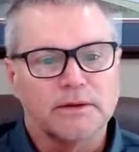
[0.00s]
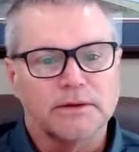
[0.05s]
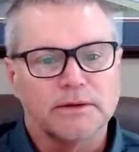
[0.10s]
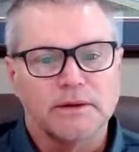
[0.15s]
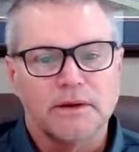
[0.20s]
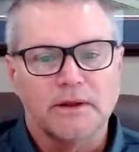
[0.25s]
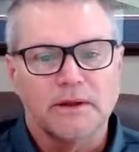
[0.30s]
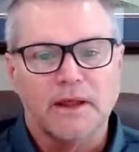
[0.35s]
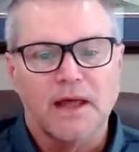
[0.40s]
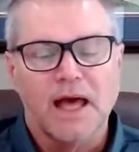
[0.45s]

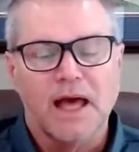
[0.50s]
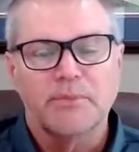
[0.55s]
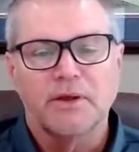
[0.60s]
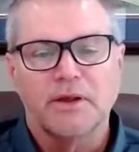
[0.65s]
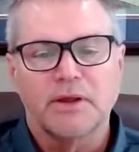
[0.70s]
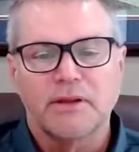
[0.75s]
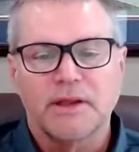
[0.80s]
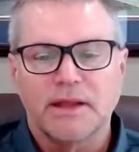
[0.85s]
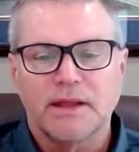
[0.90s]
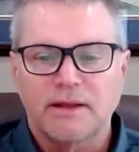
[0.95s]
copying
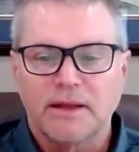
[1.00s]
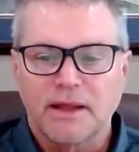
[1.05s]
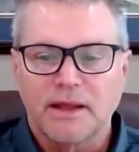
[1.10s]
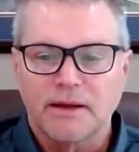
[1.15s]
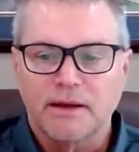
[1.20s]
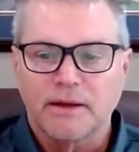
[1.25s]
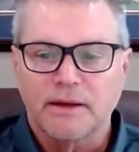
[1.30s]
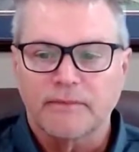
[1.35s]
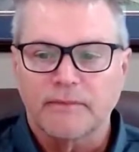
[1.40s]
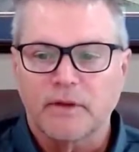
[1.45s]
of that
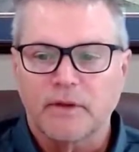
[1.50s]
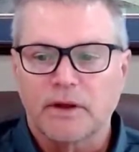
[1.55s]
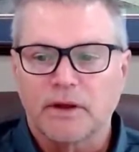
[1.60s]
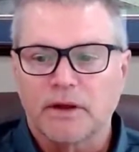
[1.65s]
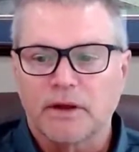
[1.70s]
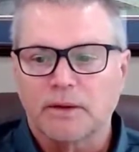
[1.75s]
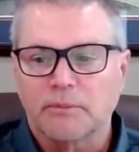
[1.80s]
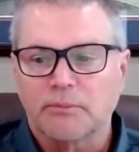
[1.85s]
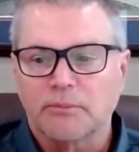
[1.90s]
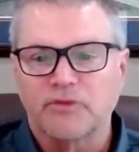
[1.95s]

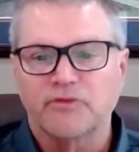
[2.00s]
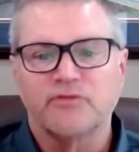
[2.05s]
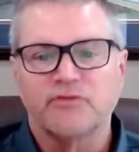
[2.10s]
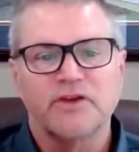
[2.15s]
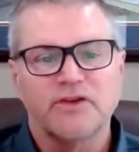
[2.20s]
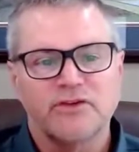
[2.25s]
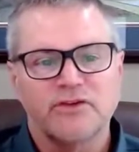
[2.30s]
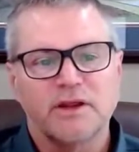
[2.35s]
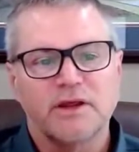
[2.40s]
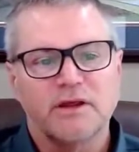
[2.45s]
data,
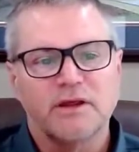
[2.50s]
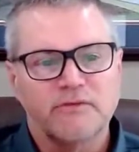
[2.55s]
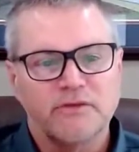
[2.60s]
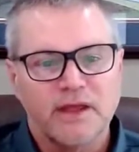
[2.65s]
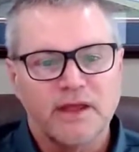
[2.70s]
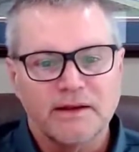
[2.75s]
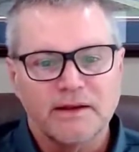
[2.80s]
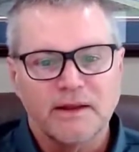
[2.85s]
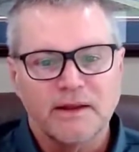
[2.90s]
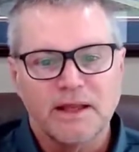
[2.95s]
provisioning of
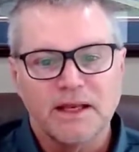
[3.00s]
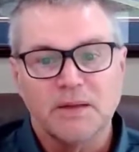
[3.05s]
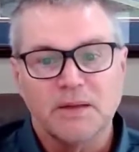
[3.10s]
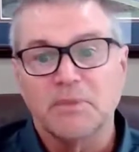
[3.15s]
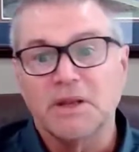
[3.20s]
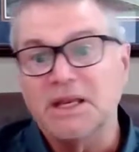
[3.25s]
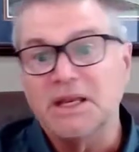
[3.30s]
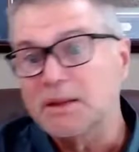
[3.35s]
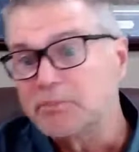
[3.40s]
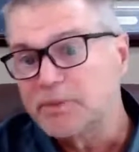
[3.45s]
that data,
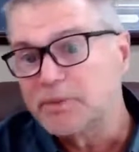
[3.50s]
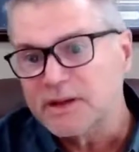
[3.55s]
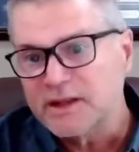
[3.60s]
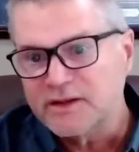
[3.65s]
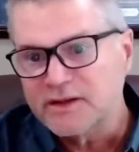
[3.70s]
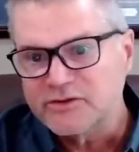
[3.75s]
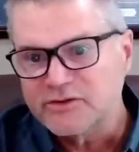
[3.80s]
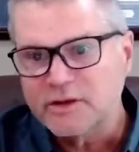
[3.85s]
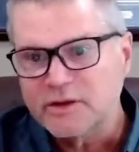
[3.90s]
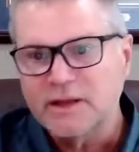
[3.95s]

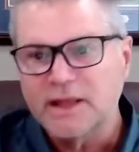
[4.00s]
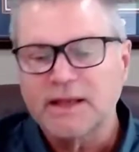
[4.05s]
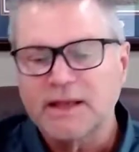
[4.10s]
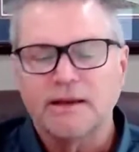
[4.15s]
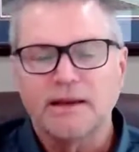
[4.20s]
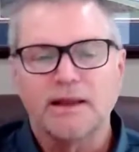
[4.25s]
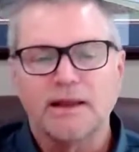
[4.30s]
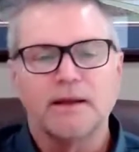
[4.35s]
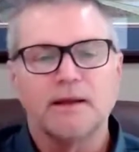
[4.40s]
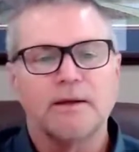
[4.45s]
manipulation of that
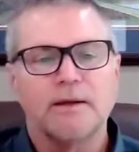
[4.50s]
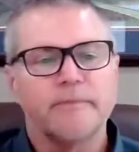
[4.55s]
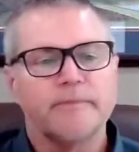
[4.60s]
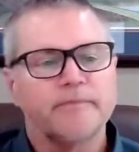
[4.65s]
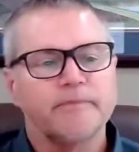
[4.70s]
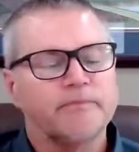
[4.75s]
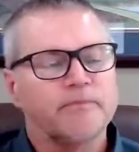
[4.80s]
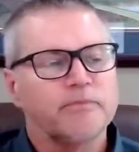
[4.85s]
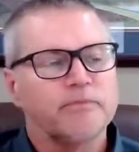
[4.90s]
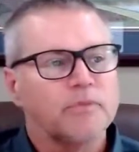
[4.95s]
data,
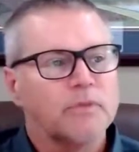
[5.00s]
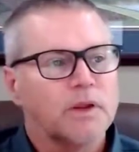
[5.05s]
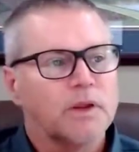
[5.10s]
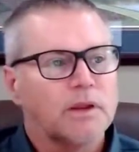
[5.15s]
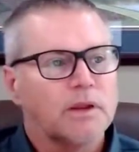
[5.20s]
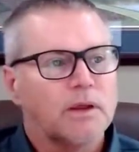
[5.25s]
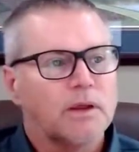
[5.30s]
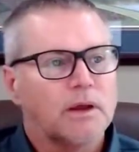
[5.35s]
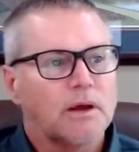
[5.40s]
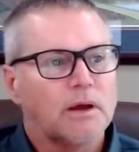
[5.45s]

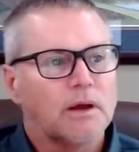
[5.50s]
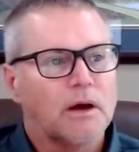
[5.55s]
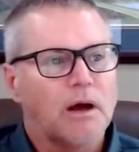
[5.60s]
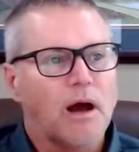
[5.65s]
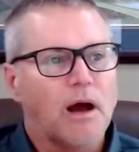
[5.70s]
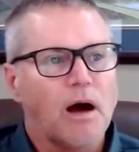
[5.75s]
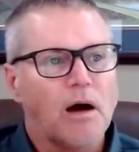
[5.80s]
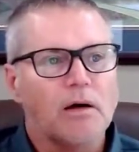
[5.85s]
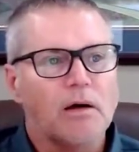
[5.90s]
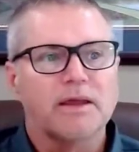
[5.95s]

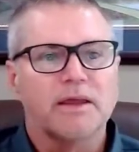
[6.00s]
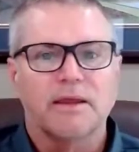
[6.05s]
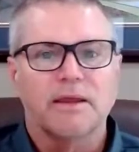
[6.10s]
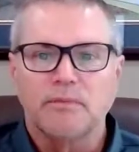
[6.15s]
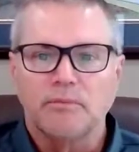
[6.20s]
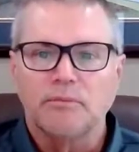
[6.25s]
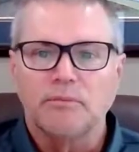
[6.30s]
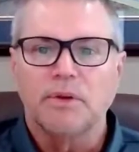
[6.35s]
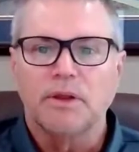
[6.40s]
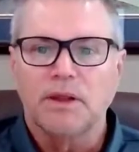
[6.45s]
all
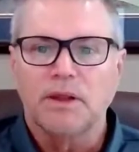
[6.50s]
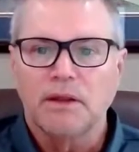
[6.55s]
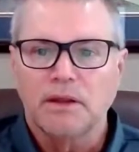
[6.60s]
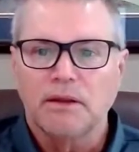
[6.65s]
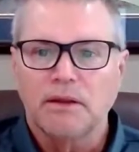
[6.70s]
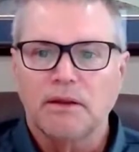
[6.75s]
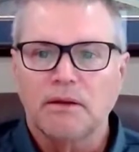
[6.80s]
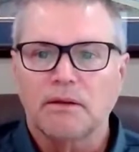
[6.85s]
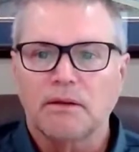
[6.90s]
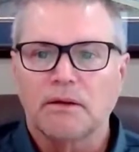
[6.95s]
can
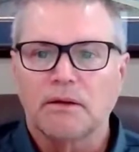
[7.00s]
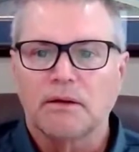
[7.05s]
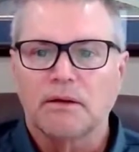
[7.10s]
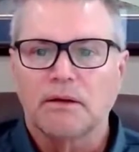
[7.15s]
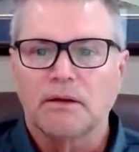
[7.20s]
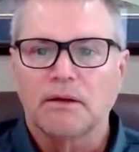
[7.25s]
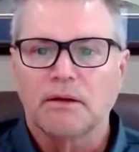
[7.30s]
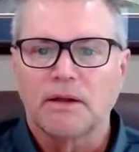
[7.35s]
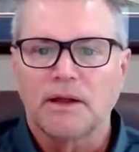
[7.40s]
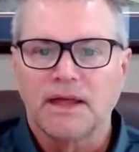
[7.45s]
be
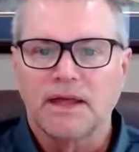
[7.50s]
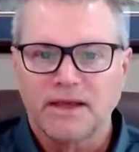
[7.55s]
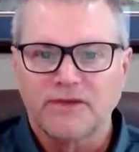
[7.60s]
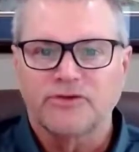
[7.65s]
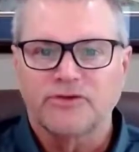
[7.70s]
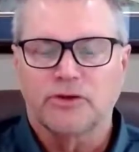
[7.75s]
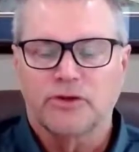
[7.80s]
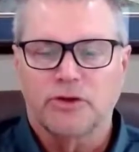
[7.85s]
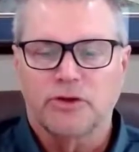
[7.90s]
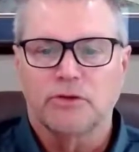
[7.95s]

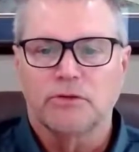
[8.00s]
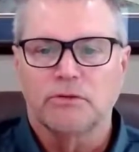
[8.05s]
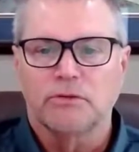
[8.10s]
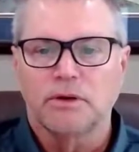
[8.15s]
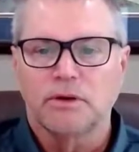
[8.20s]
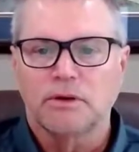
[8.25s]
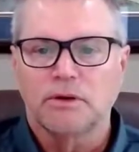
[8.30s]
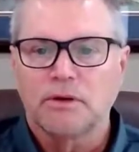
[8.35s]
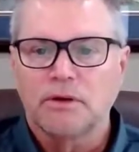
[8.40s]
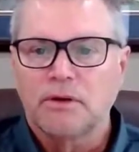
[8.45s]

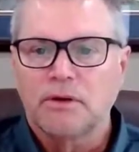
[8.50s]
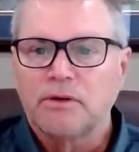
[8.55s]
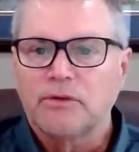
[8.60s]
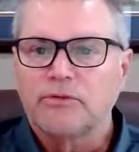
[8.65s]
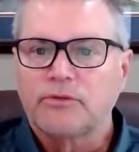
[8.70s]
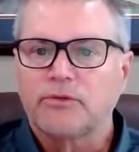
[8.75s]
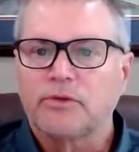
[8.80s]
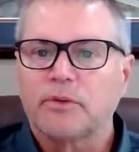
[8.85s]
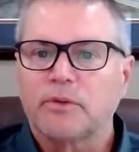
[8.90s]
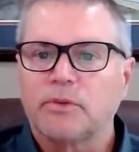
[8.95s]
executed
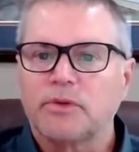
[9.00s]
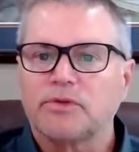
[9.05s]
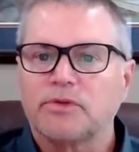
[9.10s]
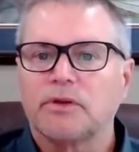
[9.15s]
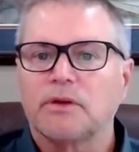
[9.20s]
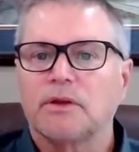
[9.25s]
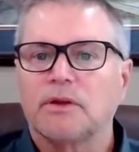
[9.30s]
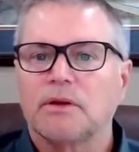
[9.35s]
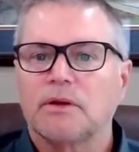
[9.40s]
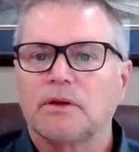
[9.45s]
from
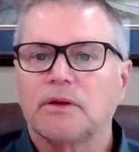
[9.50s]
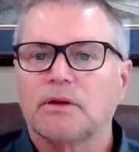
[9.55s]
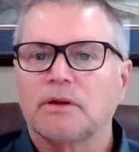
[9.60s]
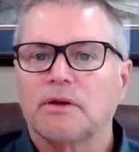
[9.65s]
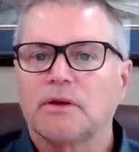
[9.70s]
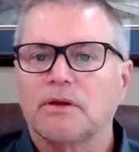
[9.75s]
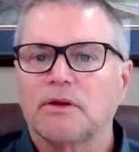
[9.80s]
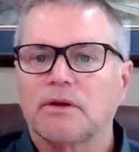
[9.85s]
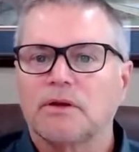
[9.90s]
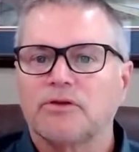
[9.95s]
within
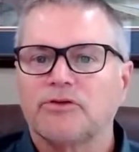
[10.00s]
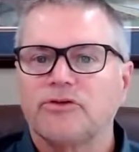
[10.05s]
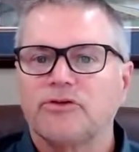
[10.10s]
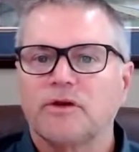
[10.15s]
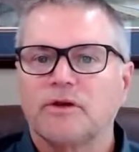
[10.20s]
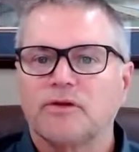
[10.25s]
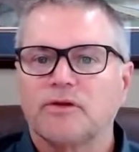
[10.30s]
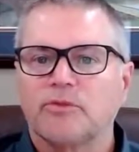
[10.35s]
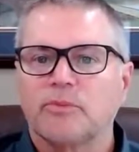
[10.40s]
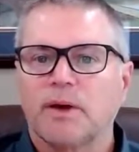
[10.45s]
a
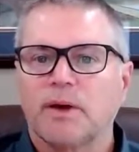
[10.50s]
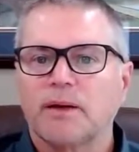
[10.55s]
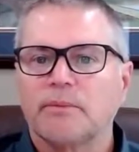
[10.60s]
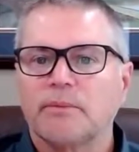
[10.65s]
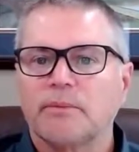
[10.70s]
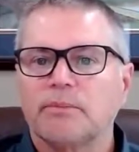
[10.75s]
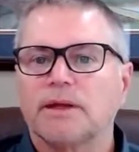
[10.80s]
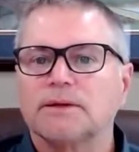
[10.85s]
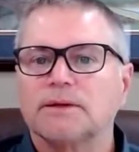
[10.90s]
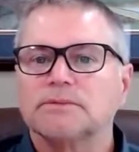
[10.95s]
Jenkins
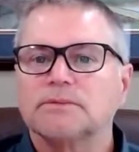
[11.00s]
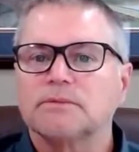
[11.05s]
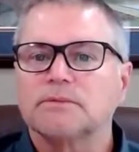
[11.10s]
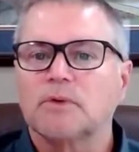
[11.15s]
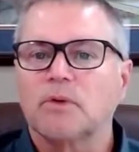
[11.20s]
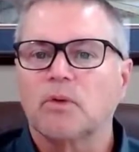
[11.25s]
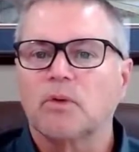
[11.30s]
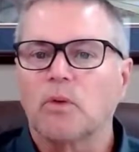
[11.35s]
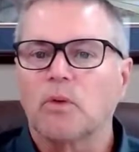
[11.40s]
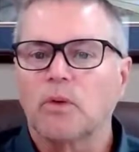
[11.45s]
pipeline,
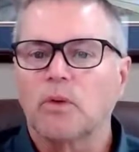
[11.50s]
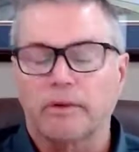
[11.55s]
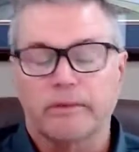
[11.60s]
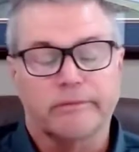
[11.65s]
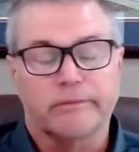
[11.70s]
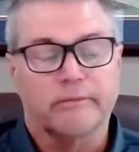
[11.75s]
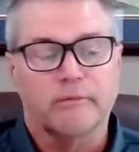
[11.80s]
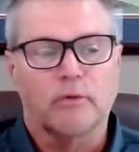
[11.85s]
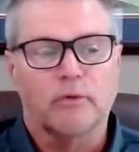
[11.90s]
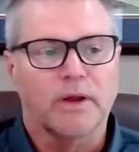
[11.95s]
or
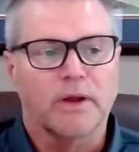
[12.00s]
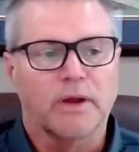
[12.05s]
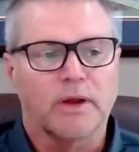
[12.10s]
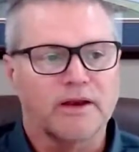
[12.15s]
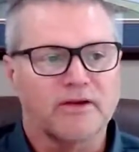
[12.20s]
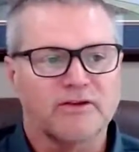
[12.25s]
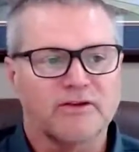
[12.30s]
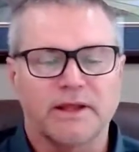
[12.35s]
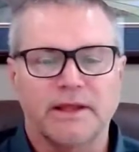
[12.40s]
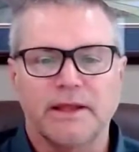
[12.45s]
quite
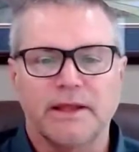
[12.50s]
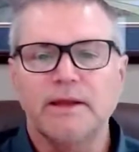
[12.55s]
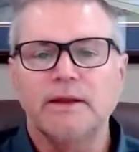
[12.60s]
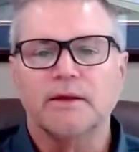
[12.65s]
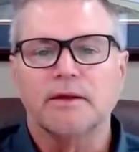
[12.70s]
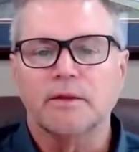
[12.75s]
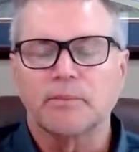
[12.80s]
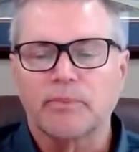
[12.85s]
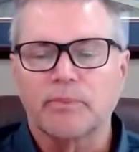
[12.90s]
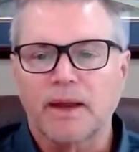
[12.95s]
honestly, any
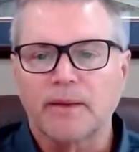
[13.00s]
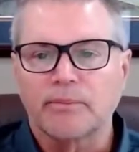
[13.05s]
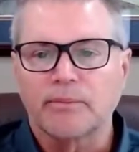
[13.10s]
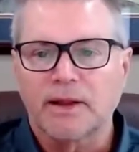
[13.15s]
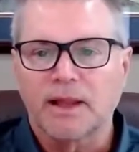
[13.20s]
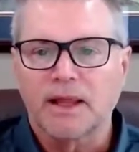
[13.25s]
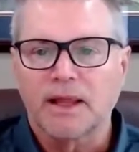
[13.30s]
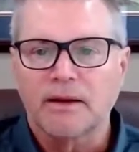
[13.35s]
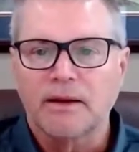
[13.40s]
other pipeline,